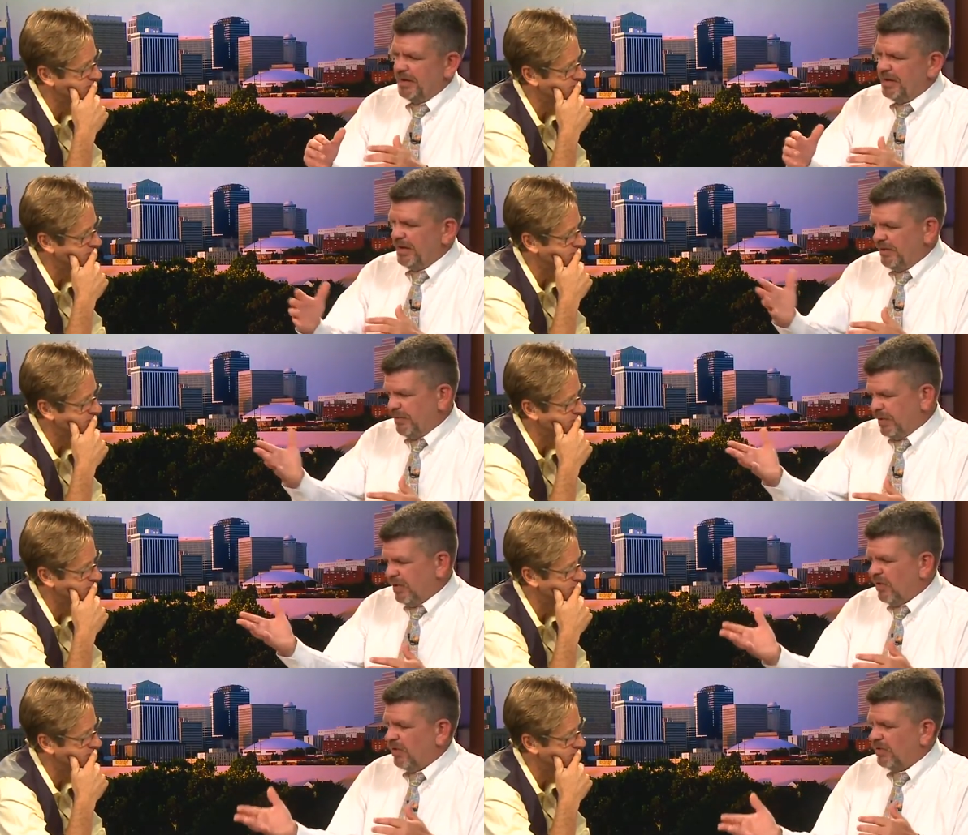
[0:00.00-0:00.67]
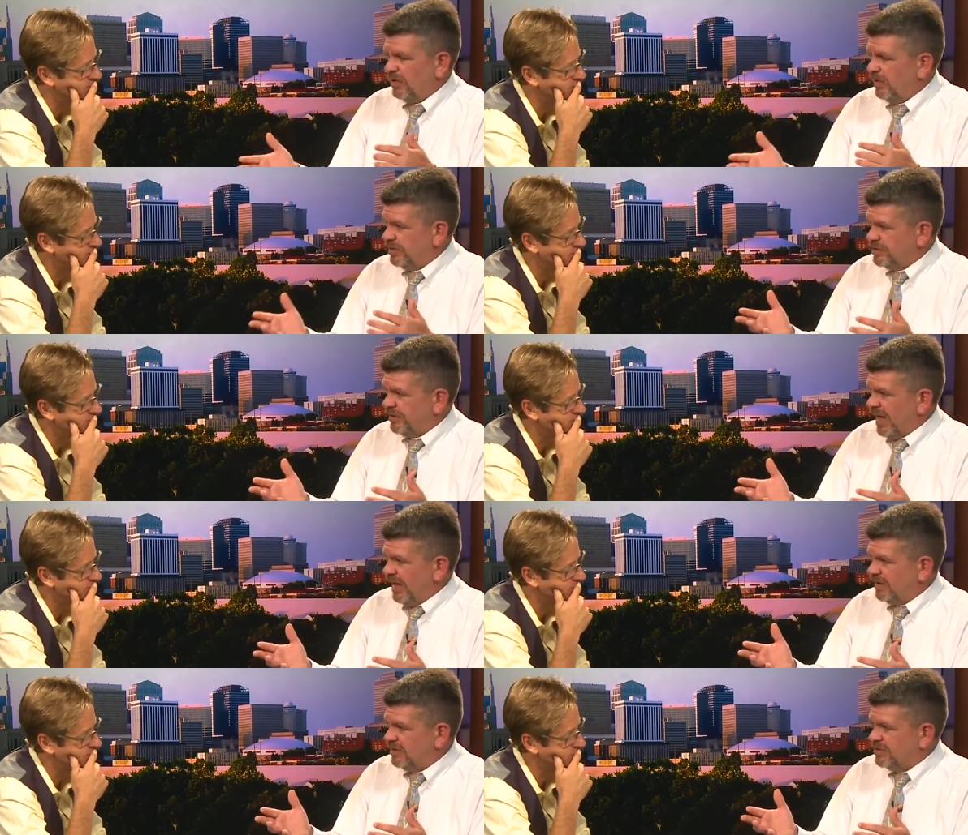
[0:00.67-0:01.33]
Speaker 1: in regard to those
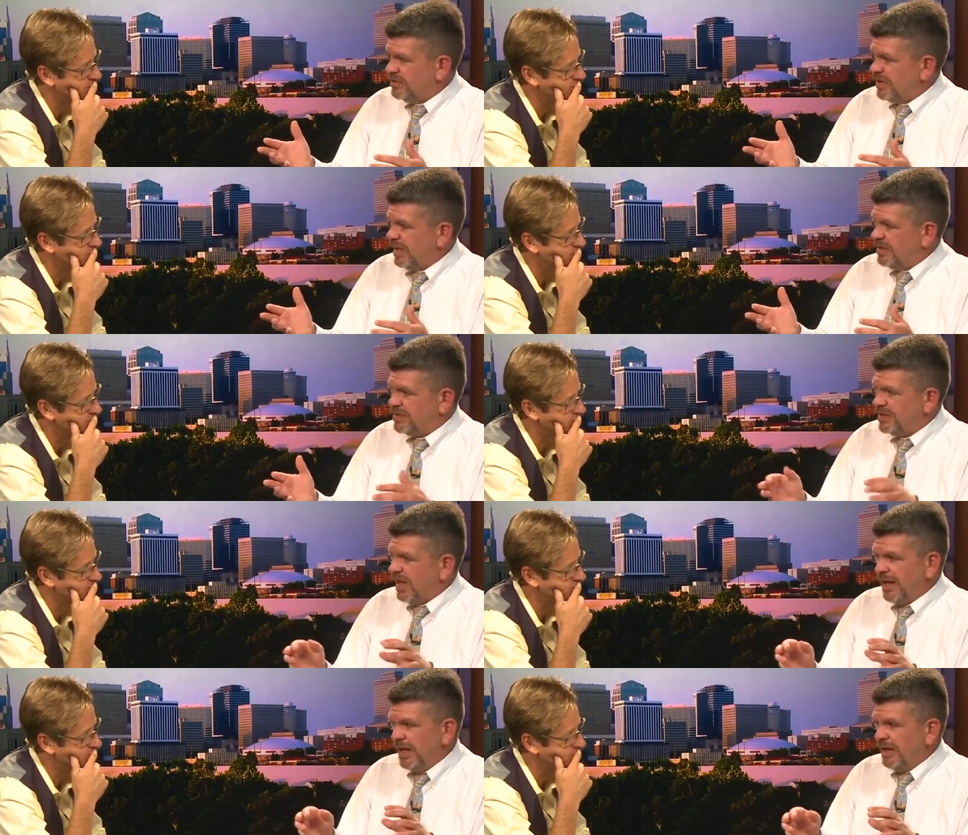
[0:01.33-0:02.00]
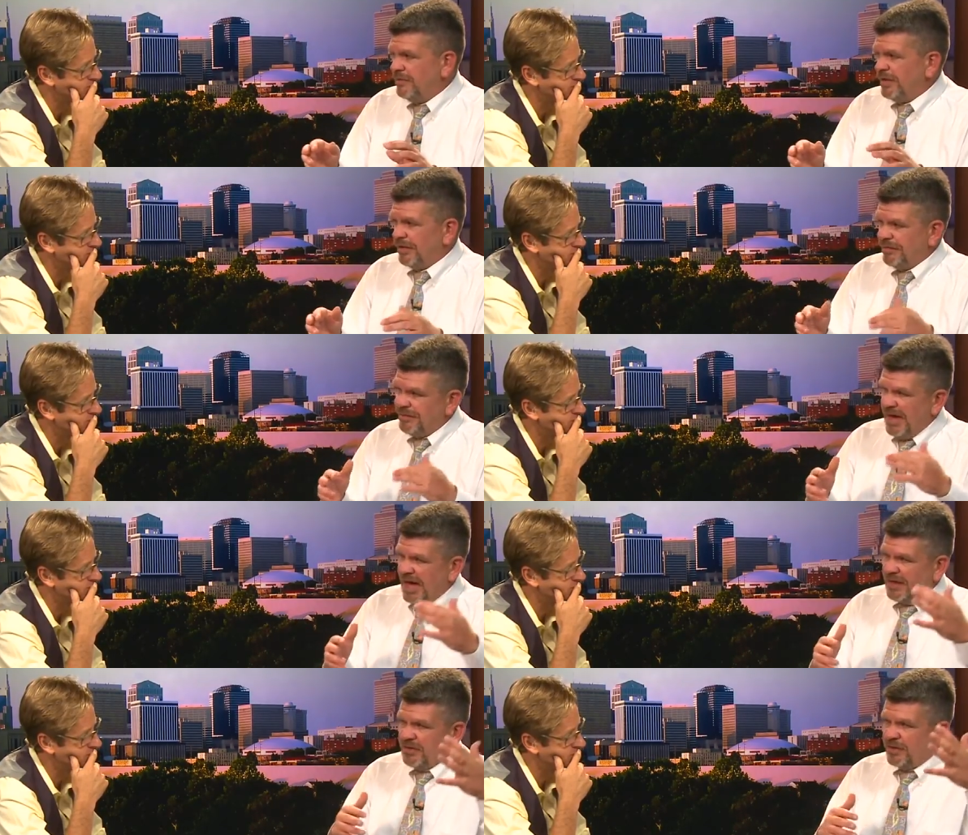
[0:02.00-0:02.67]
factors is not even a
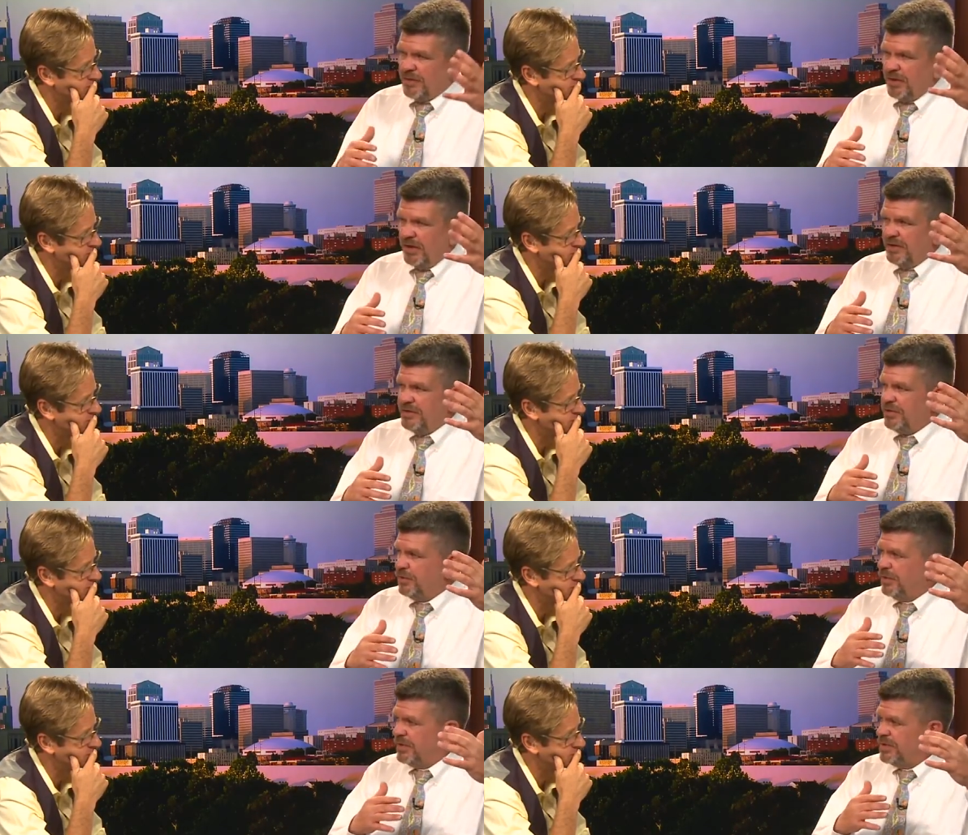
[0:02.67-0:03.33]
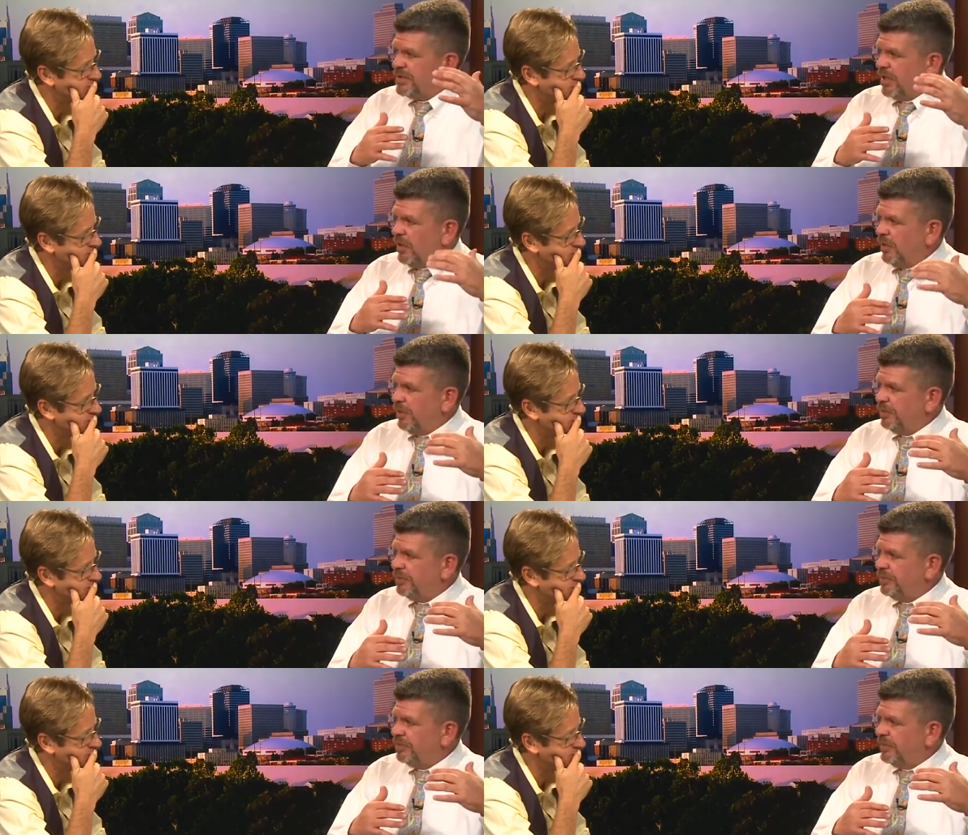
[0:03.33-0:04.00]
factor unto its
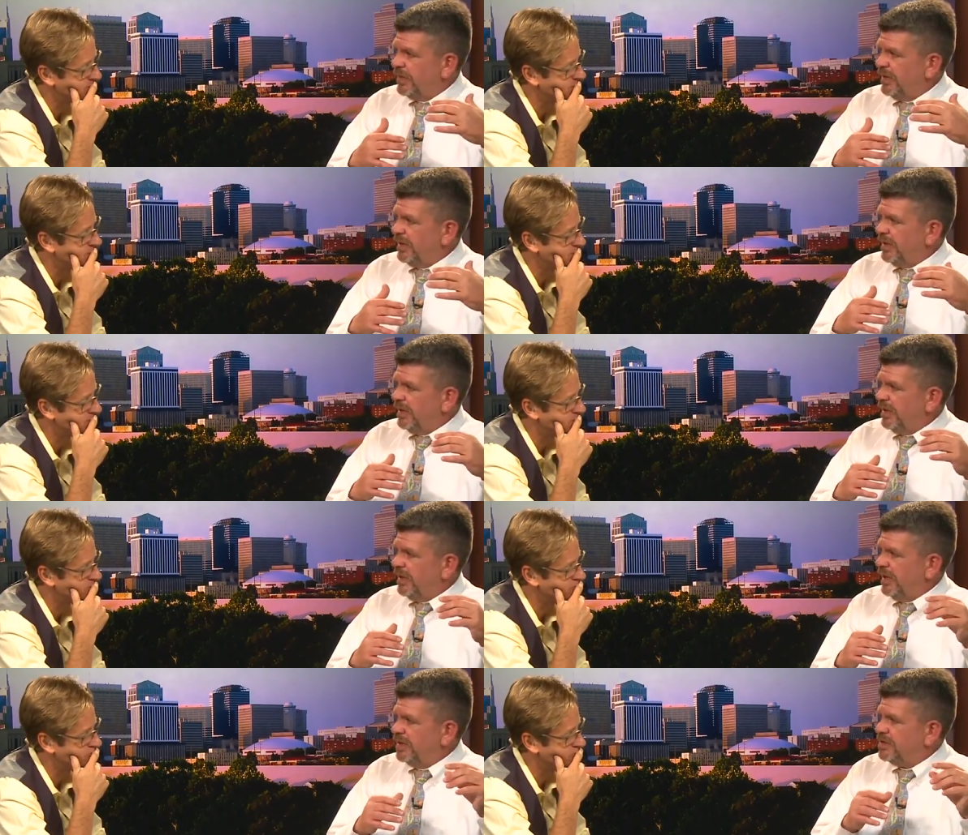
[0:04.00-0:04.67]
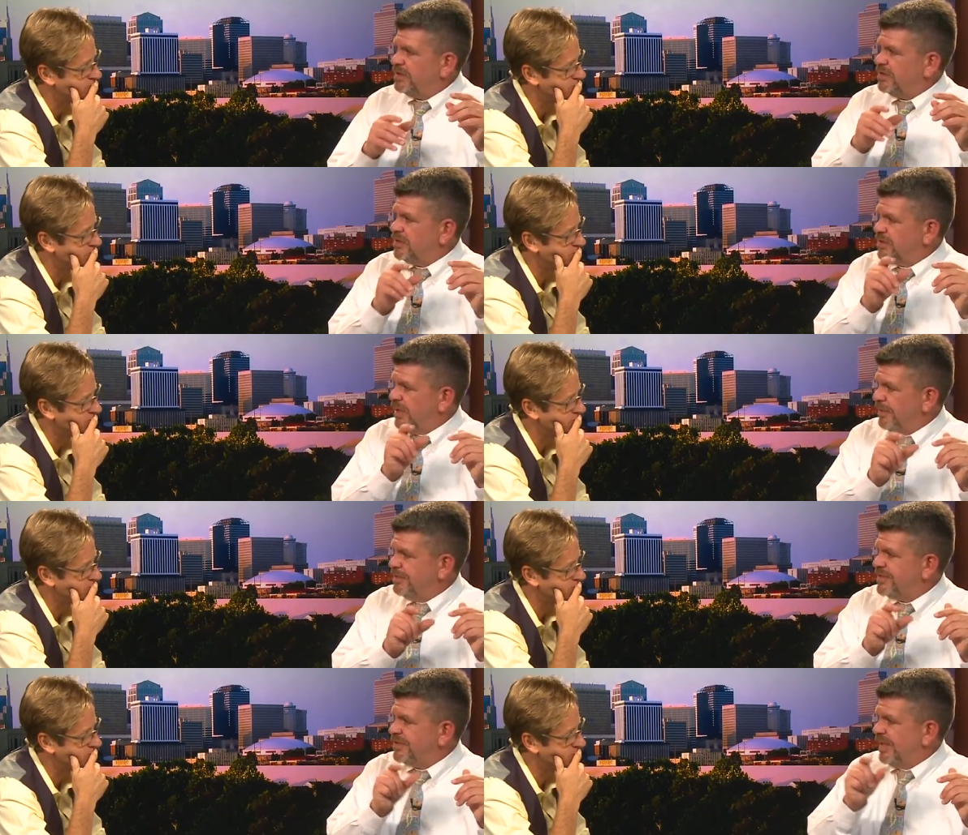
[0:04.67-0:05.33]
own. It's a
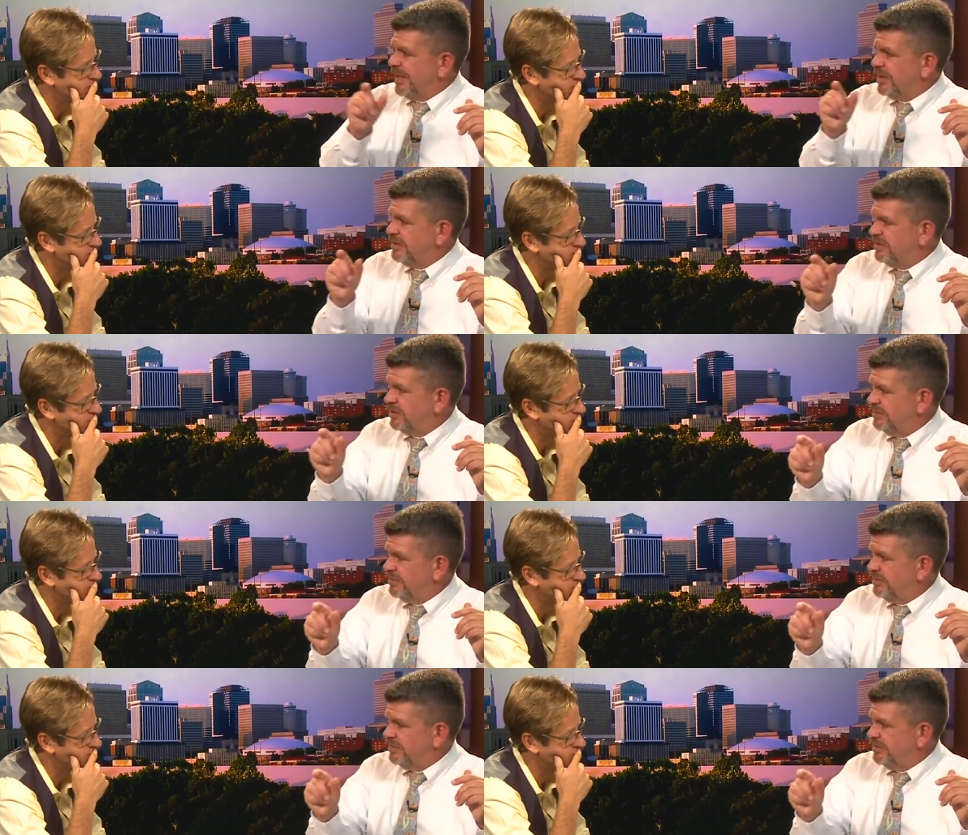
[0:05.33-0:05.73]
subsect